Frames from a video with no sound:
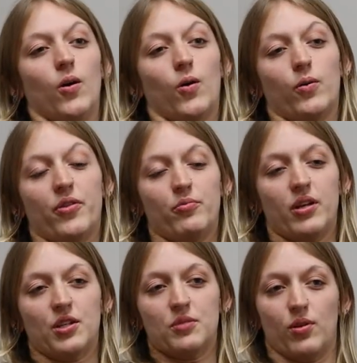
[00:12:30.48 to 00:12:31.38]
Or with it
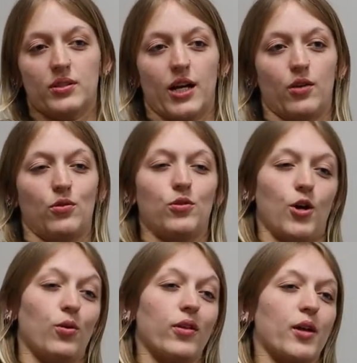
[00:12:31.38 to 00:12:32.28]
being a small town, you
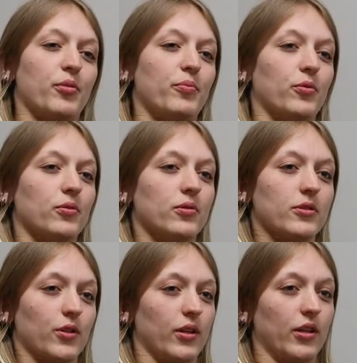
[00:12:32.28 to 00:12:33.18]
know a lot of people,
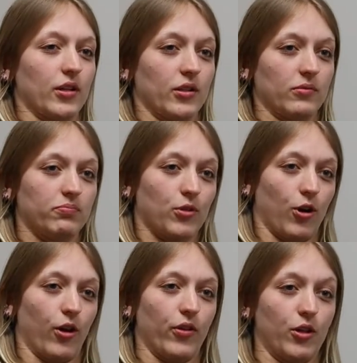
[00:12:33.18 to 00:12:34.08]
so getting a
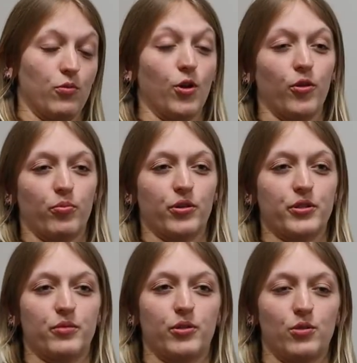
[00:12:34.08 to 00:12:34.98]
call that you know the
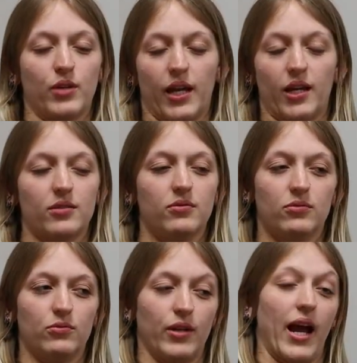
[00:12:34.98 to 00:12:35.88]
person, but you can't
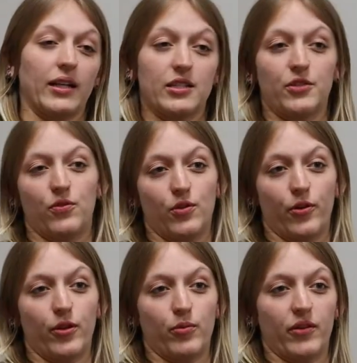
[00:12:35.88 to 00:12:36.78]
react as if you
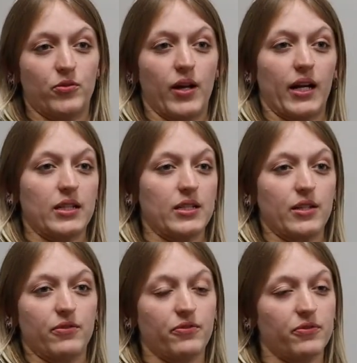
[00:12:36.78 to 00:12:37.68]
know them. You have to react as
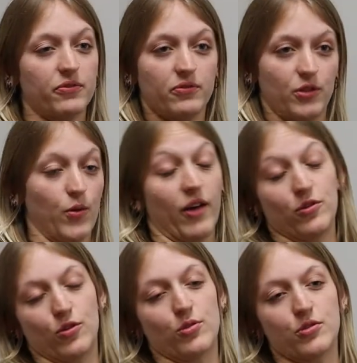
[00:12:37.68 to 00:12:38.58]
if you have
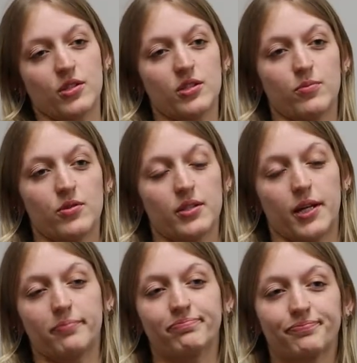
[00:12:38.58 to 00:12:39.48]
no emotions most of
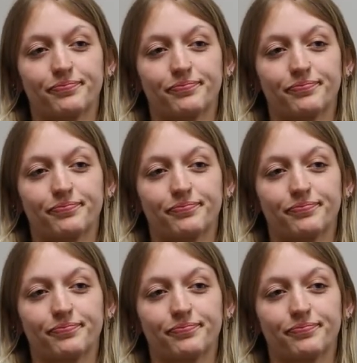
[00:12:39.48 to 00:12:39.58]
the time.